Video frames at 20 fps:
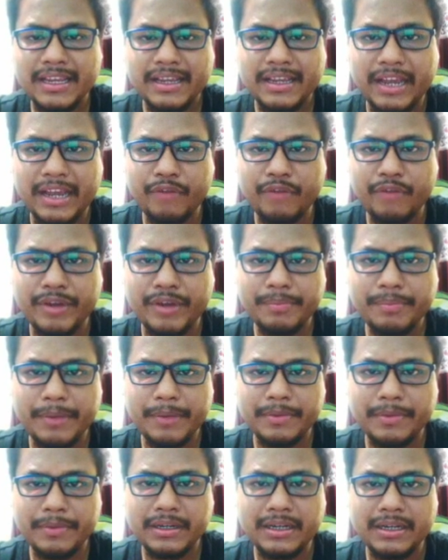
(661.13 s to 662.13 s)
And when
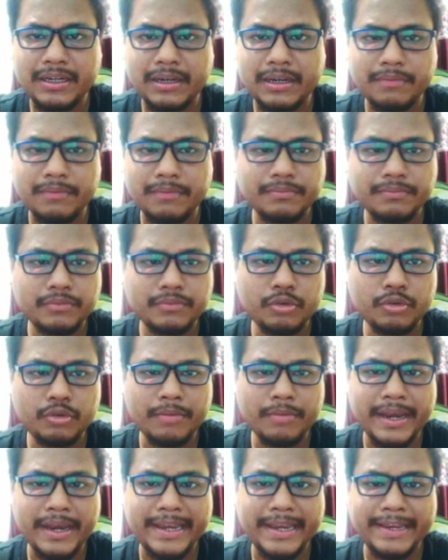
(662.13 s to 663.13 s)
people come to
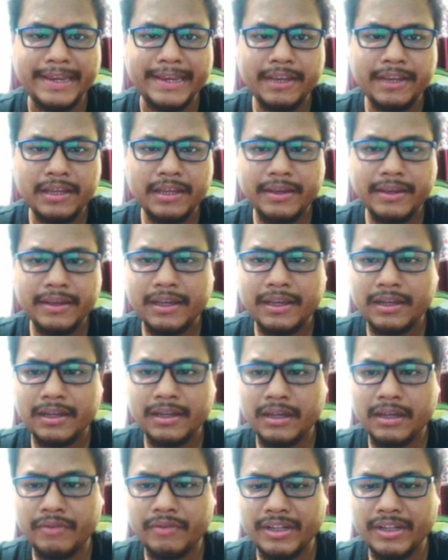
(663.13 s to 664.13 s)
when